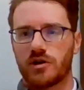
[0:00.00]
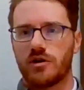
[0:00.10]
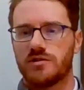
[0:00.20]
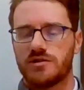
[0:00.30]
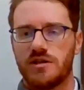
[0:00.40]

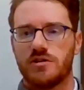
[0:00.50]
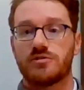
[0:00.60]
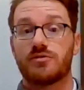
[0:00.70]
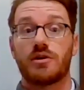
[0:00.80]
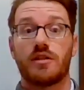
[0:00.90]
current seniors
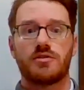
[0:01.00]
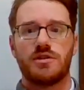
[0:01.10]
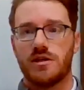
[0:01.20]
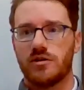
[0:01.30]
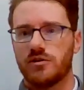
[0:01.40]
for another
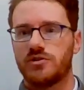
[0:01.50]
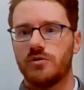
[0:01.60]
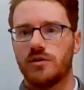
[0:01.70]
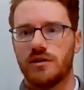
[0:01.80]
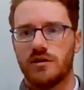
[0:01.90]
year due
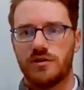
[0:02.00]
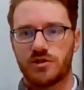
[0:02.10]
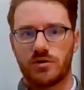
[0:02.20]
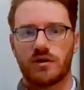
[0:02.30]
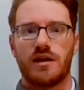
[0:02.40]
to the
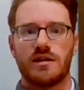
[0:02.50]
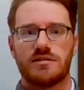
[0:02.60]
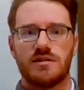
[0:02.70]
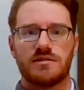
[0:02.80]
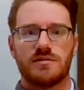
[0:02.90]
truncated
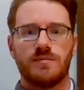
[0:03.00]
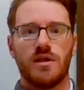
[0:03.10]
season.